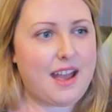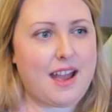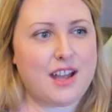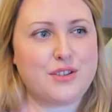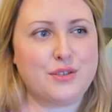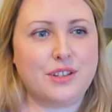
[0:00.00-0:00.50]

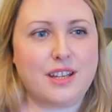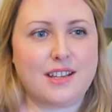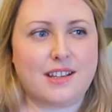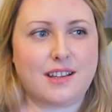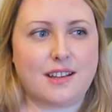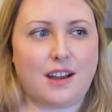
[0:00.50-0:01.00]
I do
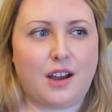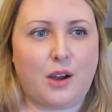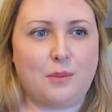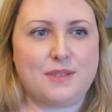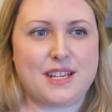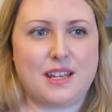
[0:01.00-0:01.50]
like
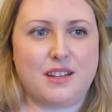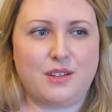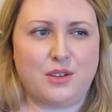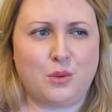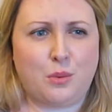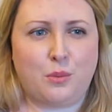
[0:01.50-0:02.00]
update
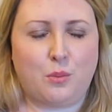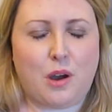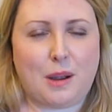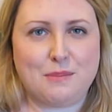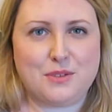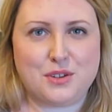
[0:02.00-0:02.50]
you on
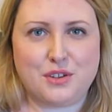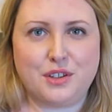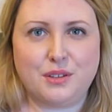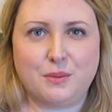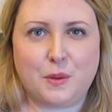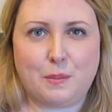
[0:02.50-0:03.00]
what I'm
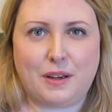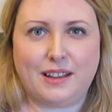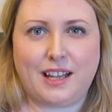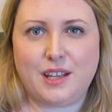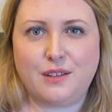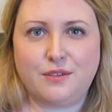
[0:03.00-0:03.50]
doing with my
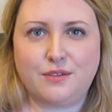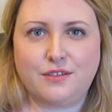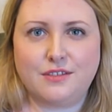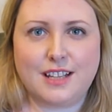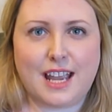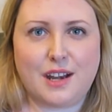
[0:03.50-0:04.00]
life
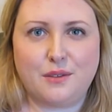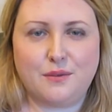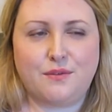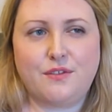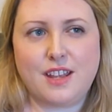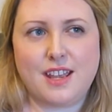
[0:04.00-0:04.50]
kind of
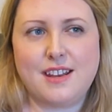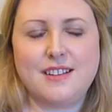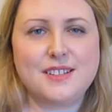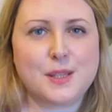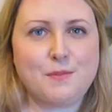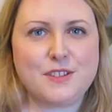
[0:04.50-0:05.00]
in
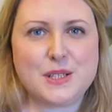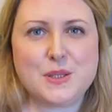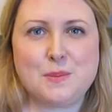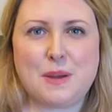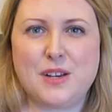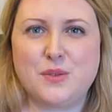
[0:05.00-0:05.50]
some
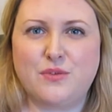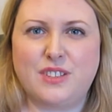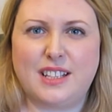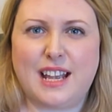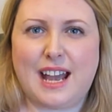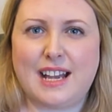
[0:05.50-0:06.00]
videos, don't
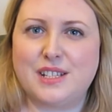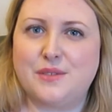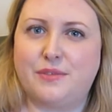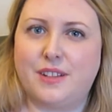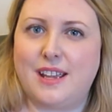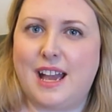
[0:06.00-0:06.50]
really
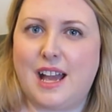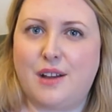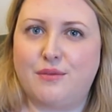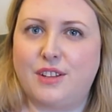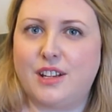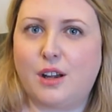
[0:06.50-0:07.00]
actively
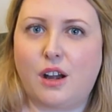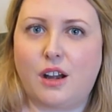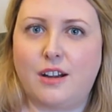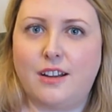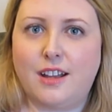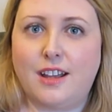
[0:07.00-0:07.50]
have like
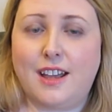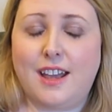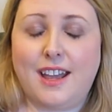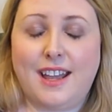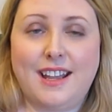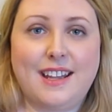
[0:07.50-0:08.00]
a,
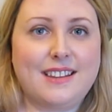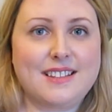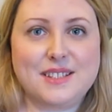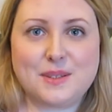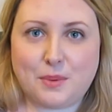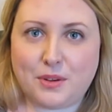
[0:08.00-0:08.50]
hey,
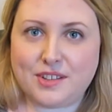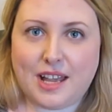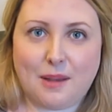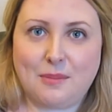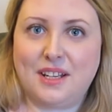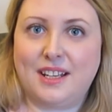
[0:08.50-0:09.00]
this is what's
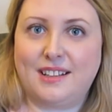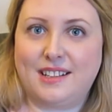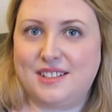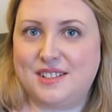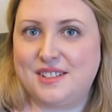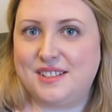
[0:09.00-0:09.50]
happening,
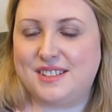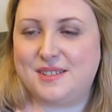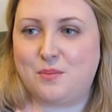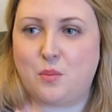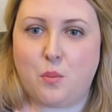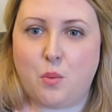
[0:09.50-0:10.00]
this is
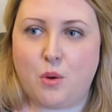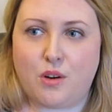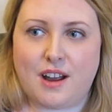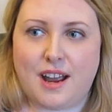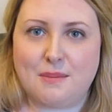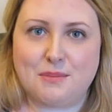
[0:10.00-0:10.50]

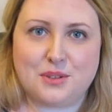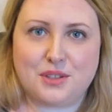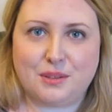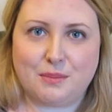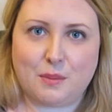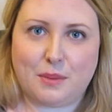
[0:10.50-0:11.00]
what I'm
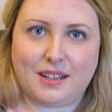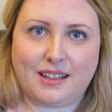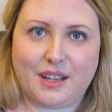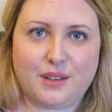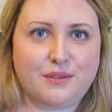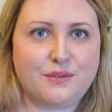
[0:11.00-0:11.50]
doing with my
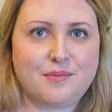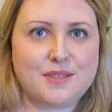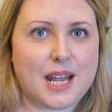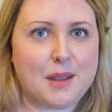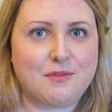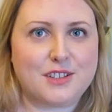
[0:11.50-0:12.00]
life
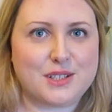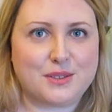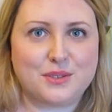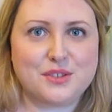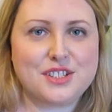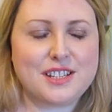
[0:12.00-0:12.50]
type
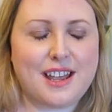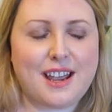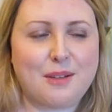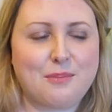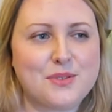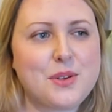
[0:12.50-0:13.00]
videos.
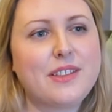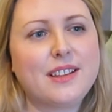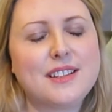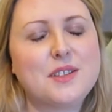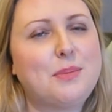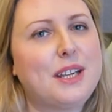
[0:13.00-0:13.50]
So I think
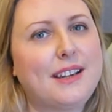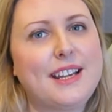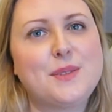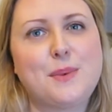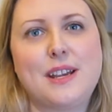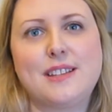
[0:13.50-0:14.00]
this would be a
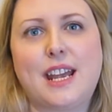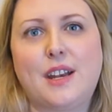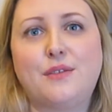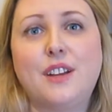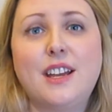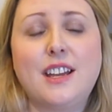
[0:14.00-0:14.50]
nice way to kind
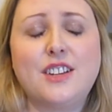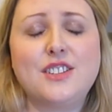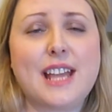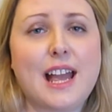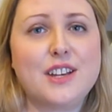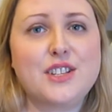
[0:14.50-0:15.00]
of
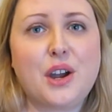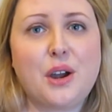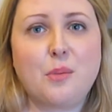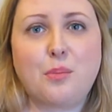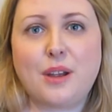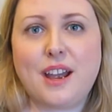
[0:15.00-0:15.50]
just catch
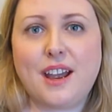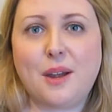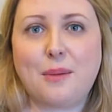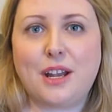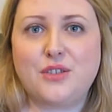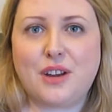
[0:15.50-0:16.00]
up
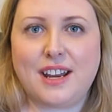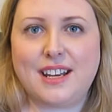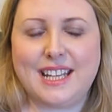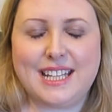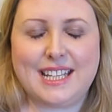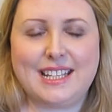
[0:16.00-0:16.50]
and try
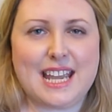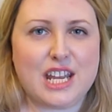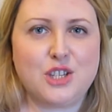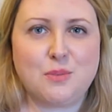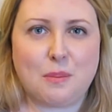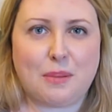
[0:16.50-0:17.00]
and
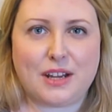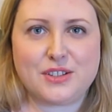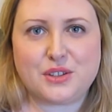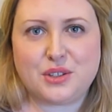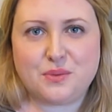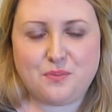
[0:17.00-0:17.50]
engage a bit
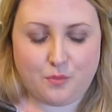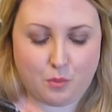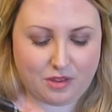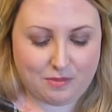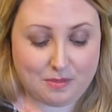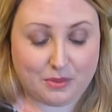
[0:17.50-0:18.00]
better
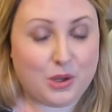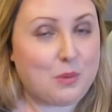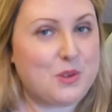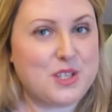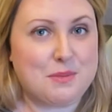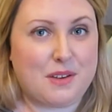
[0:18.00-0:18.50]
with people that are
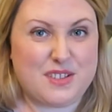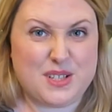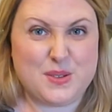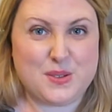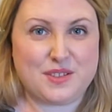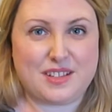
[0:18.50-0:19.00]
watching my
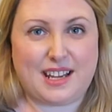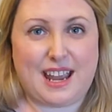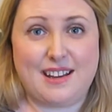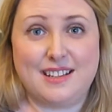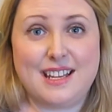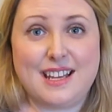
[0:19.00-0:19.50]
videos, because
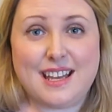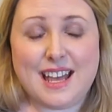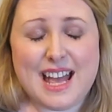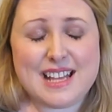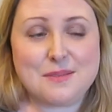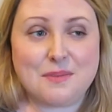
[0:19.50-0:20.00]
again,
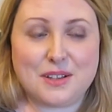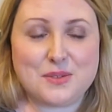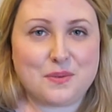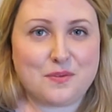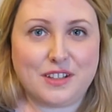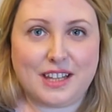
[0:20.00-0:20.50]
that's something I
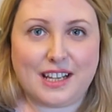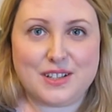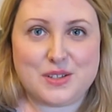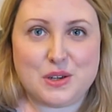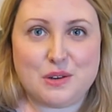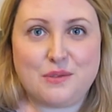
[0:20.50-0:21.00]
don't feel like I
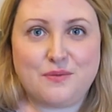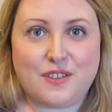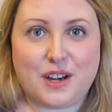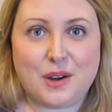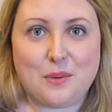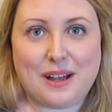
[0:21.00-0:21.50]
do
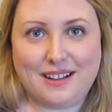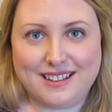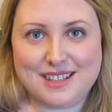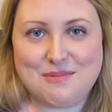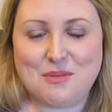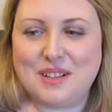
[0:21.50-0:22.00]
very well at
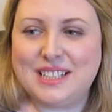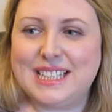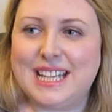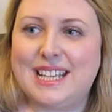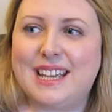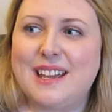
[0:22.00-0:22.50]
the moment.
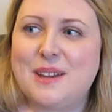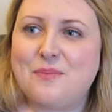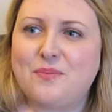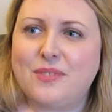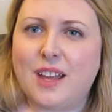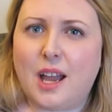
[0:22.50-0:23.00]
Like,
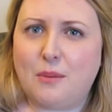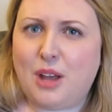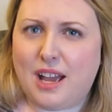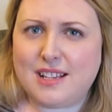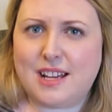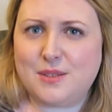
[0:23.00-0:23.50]

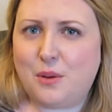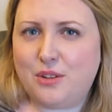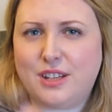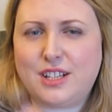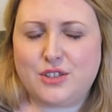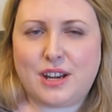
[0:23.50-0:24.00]
I'm not
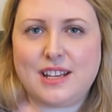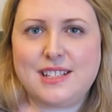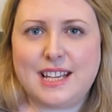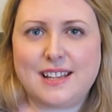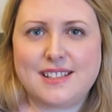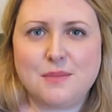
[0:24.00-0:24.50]
like trying to
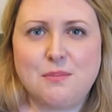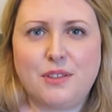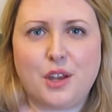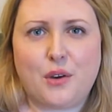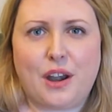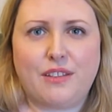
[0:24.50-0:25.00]
get
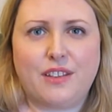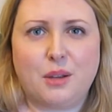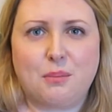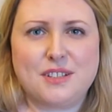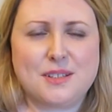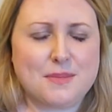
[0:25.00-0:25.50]
sympathy or anything,
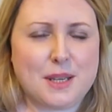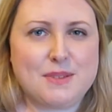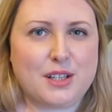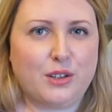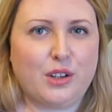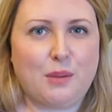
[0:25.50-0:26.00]
but sometimes
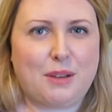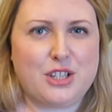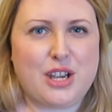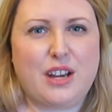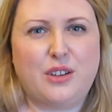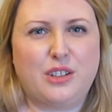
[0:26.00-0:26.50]
I'll look at my
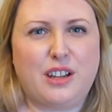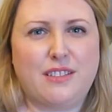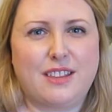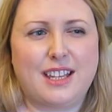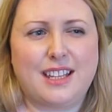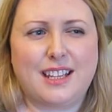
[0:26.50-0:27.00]
channel and I
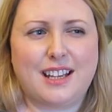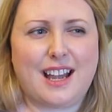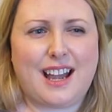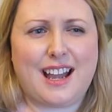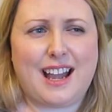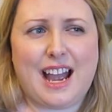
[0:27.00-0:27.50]
think
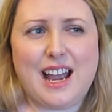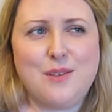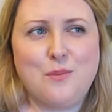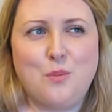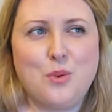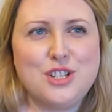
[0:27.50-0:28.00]
I
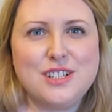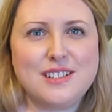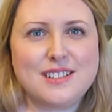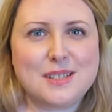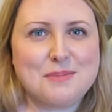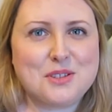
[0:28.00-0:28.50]

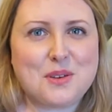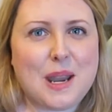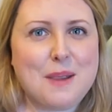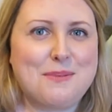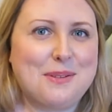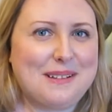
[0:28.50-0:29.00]
wouldn't
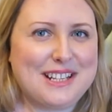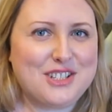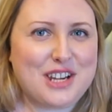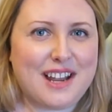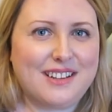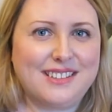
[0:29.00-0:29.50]
subscribe to my
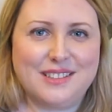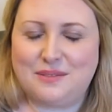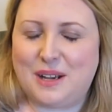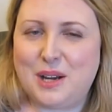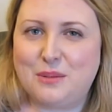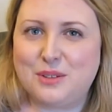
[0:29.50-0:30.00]
channel if
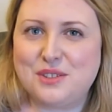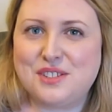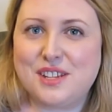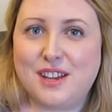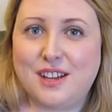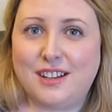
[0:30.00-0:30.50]
I
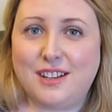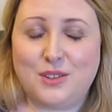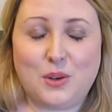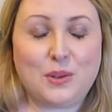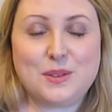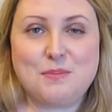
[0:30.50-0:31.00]
was
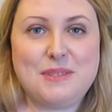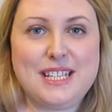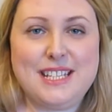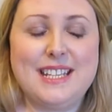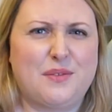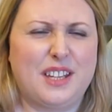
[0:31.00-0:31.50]
not
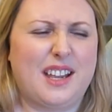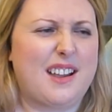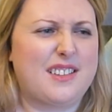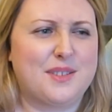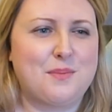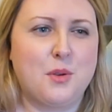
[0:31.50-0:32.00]
me. Like, I
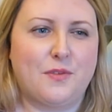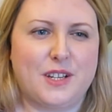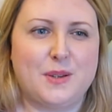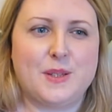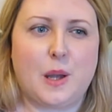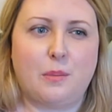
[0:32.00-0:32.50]
just put
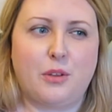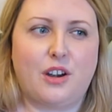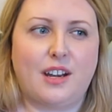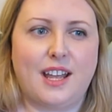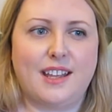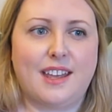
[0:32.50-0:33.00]
videos up that are
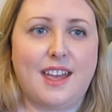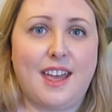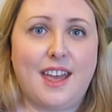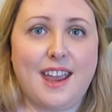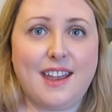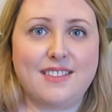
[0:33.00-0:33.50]
like,
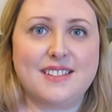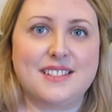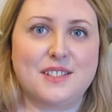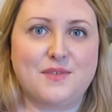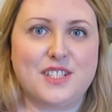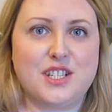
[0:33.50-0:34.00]
hey, this
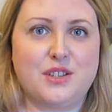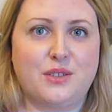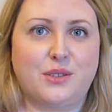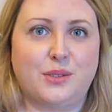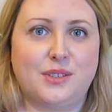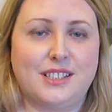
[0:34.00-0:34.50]
is a
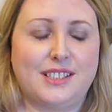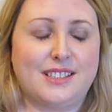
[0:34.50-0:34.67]
video,